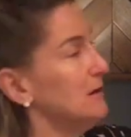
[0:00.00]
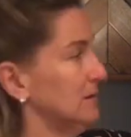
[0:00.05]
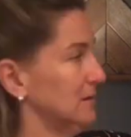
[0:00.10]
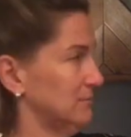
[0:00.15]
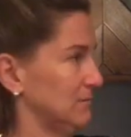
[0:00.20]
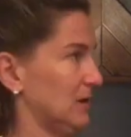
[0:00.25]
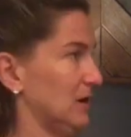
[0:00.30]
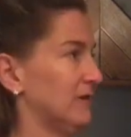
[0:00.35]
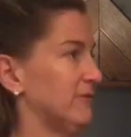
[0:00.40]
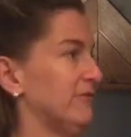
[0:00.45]

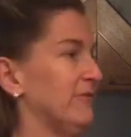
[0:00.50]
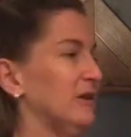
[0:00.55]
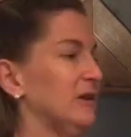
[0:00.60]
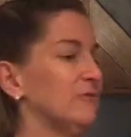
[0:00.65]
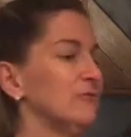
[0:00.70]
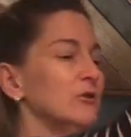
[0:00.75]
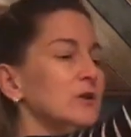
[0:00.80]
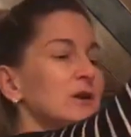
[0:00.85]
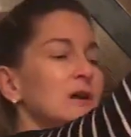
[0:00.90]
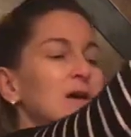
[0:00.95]
My
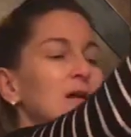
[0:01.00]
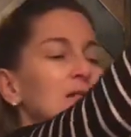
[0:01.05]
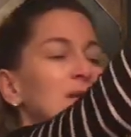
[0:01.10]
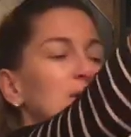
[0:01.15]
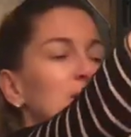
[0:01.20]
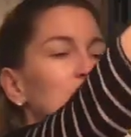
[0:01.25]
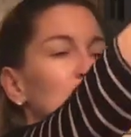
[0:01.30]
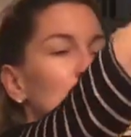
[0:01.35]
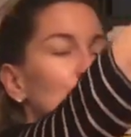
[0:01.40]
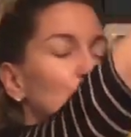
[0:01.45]
favorite
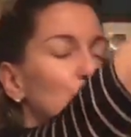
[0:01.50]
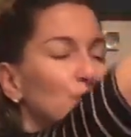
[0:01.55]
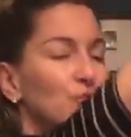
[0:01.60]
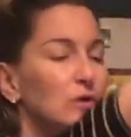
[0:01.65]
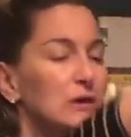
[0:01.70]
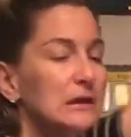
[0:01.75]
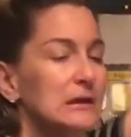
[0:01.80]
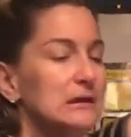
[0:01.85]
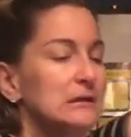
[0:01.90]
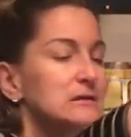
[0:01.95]
color,
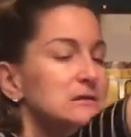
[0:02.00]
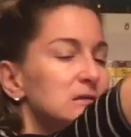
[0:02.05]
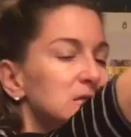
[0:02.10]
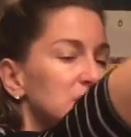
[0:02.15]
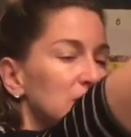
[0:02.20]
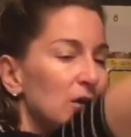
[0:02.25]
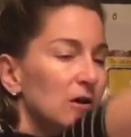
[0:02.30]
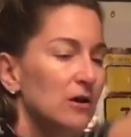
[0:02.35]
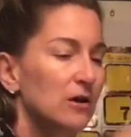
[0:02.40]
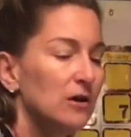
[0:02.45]
green
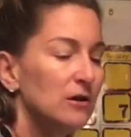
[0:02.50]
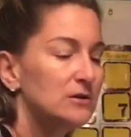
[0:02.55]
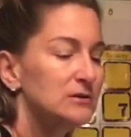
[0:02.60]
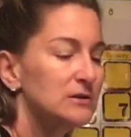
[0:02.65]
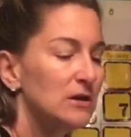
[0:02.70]
stars.